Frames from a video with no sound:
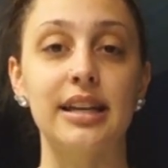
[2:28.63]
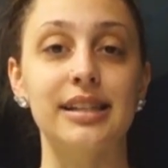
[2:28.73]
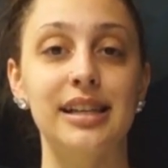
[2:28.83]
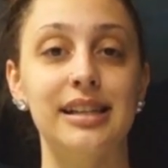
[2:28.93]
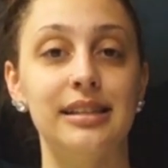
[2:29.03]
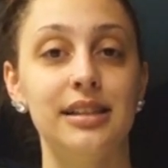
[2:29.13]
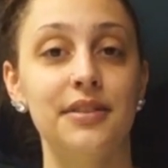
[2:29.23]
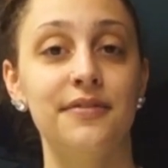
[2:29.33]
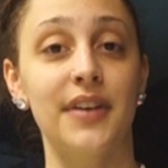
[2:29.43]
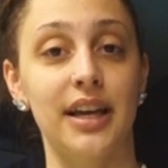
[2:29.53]
it's easy
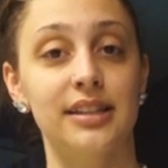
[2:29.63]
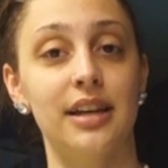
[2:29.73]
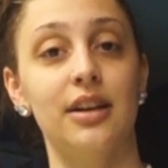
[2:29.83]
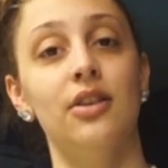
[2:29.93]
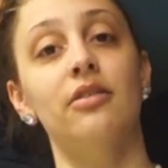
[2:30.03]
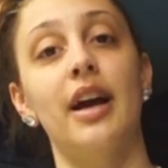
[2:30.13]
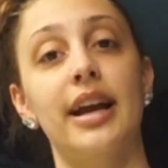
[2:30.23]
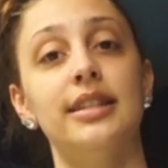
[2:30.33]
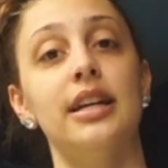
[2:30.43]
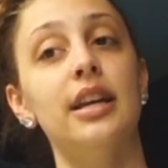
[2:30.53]
to fix it and
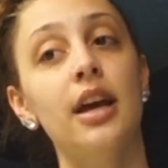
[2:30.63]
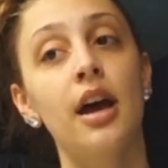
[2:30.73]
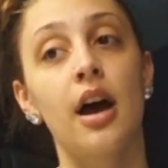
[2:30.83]
correct it.